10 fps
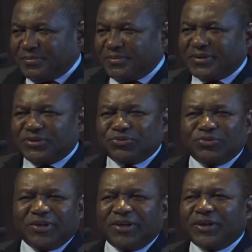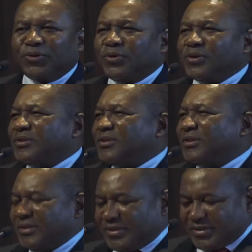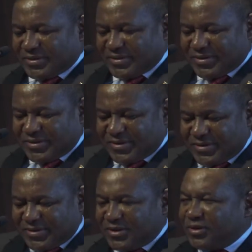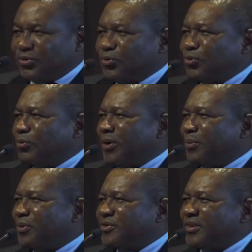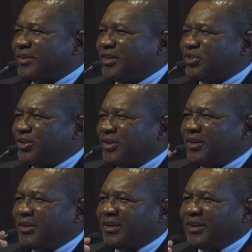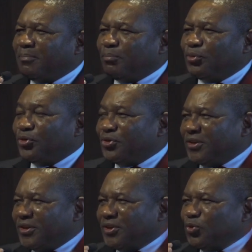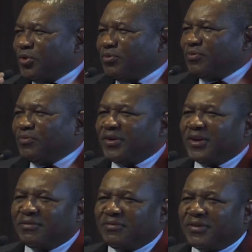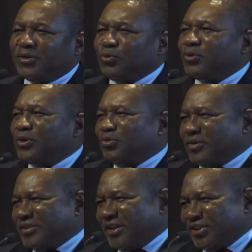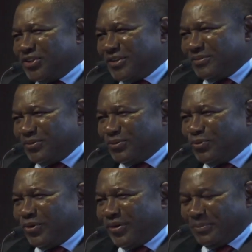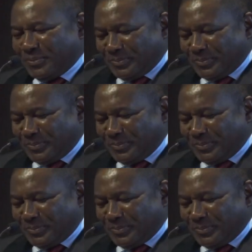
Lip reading: But today I want to do my presentation in Portuguese with very, very good translation. Don't worry.